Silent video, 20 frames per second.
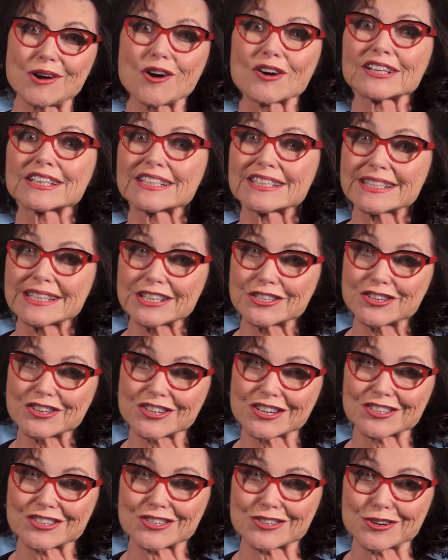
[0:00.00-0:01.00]
on
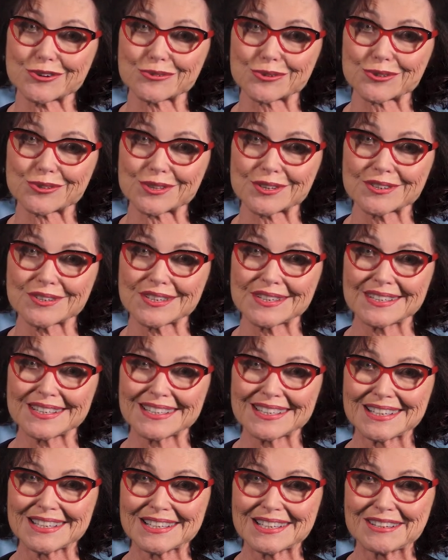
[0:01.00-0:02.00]
Indigenous youth.
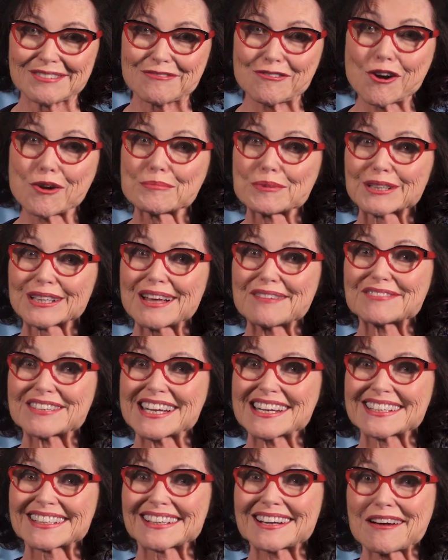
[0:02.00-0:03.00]
Former
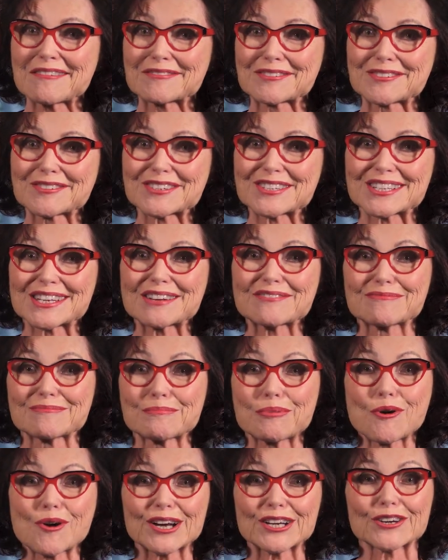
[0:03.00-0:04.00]
Lieutenant Governor Stephen
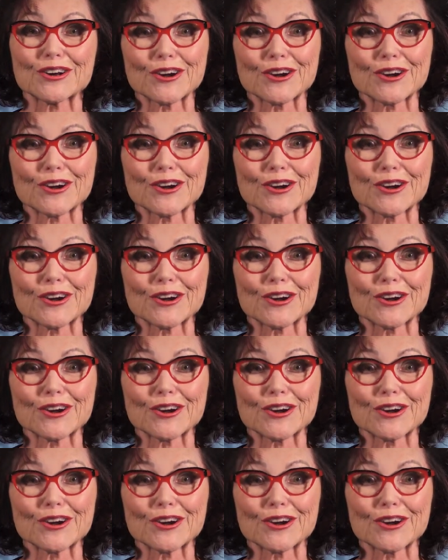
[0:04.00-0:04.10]
Point